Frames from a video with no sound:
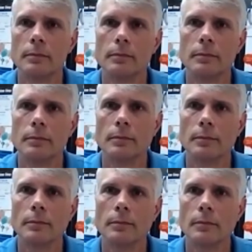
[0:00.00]

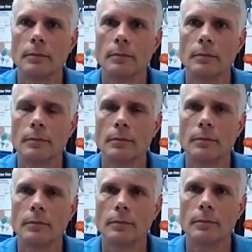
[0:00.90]

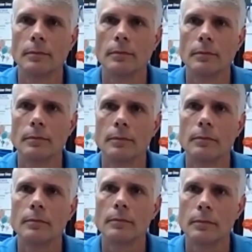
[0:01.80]

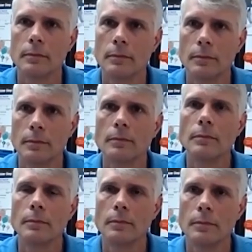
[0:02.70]

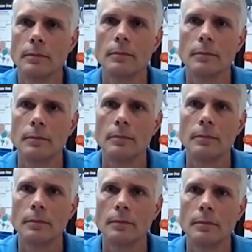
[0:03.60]

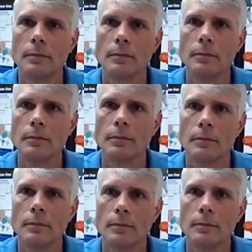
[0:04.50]

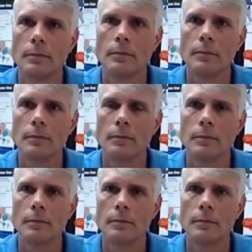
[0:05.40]

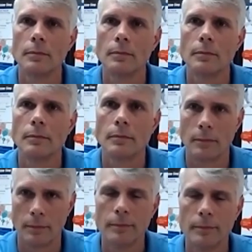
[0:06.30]

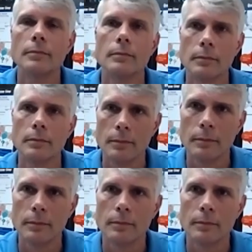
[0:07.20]
The person shown says nothing.